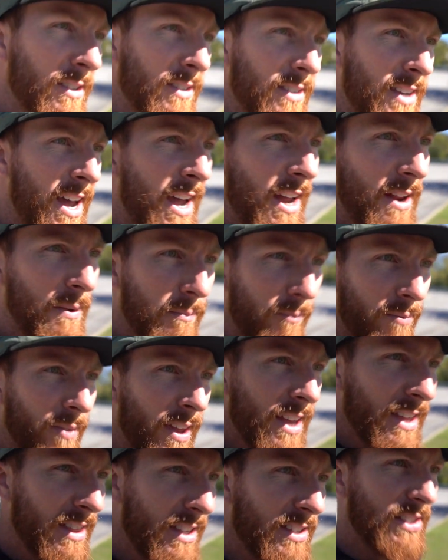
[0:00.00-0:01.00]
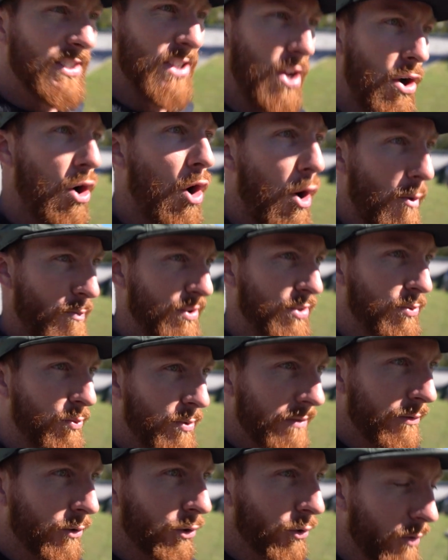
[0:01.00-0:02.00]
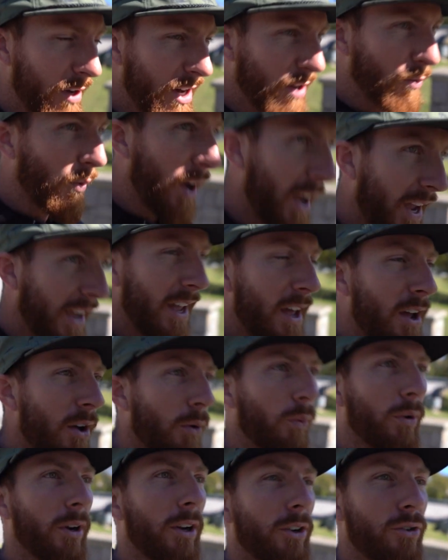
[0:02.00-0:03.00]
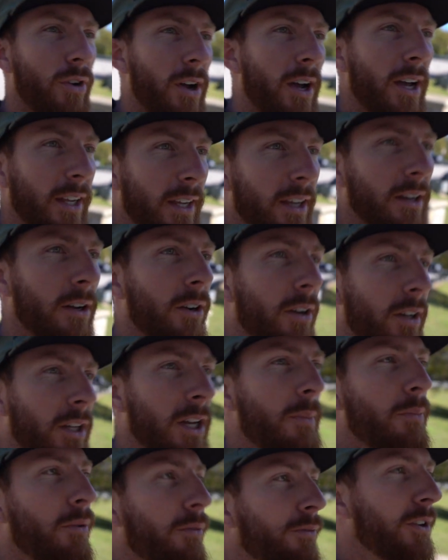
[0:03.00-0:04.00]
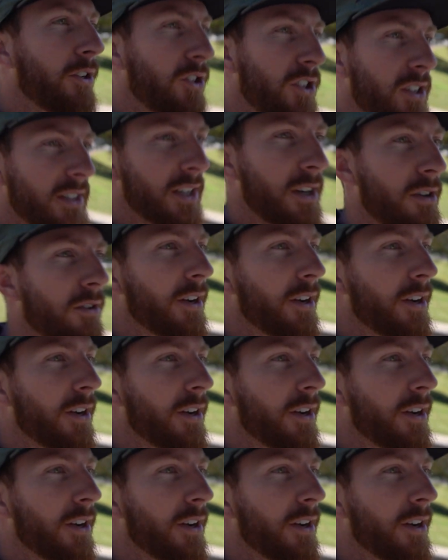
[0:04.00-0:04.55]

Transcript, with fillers: is at, this is the Harpeth River Greenway. We're gonna try and get on a couple fishies here